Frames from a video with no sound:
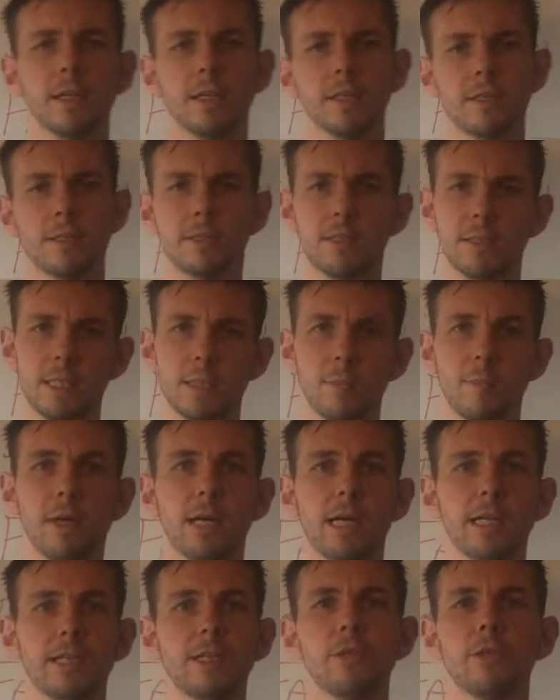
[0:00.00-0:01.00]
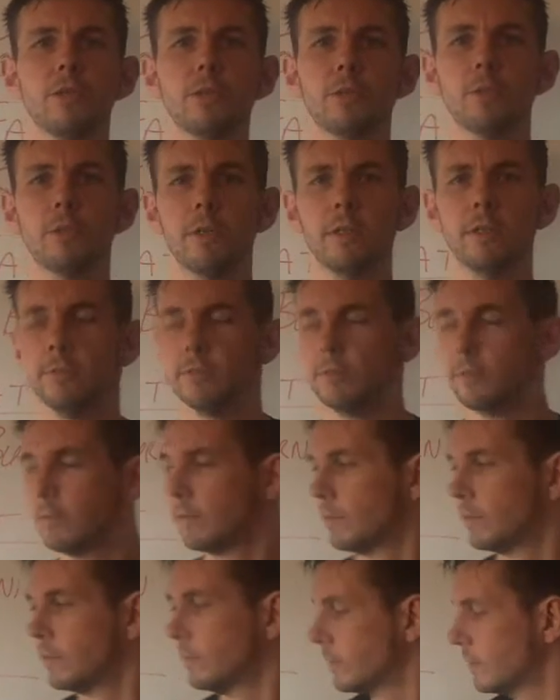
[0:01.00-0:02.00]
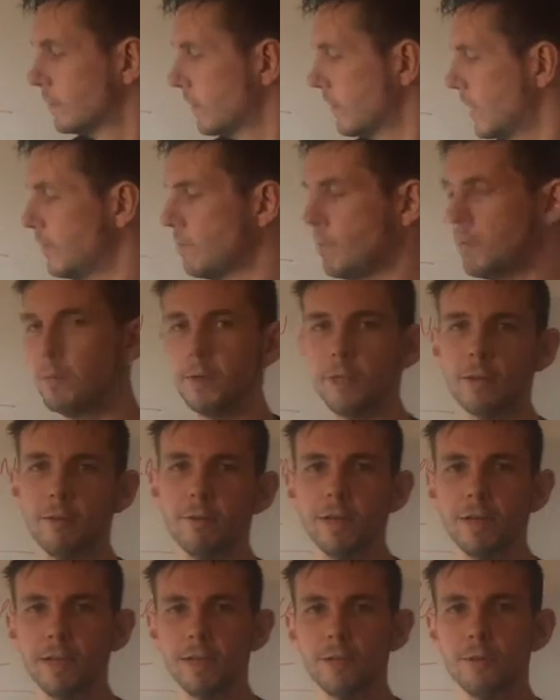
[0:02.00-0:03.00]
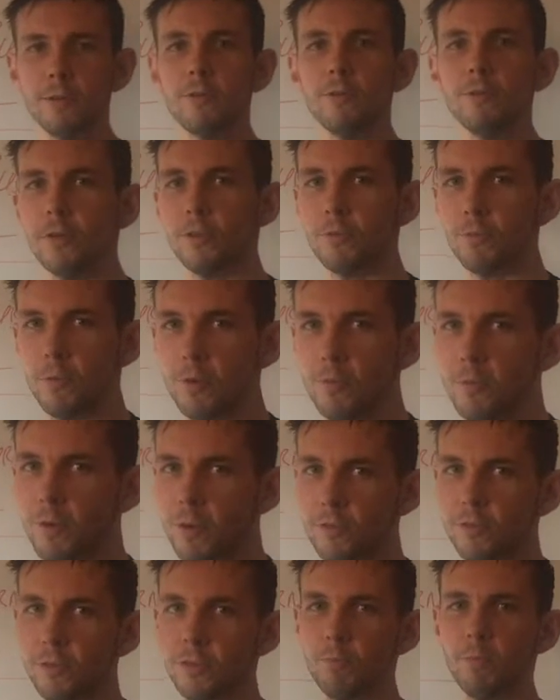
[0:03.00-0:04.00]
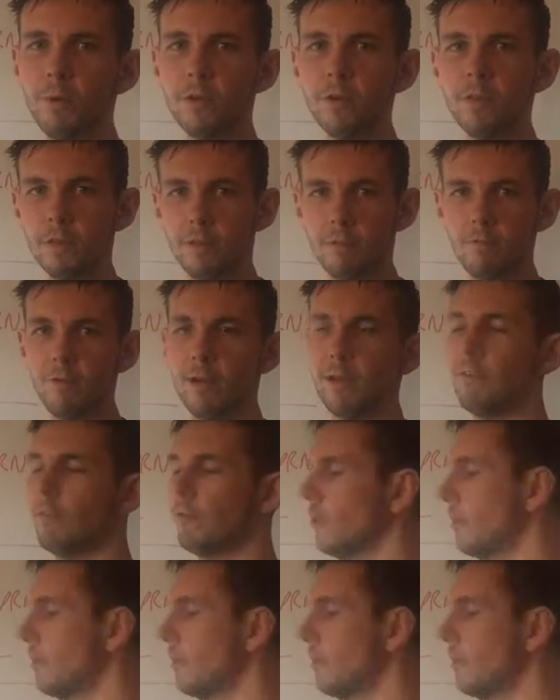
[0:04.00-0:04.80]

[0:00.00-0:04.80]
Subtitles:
guys, this is the bad news one. Everybody already knows this one, but it's just putting right in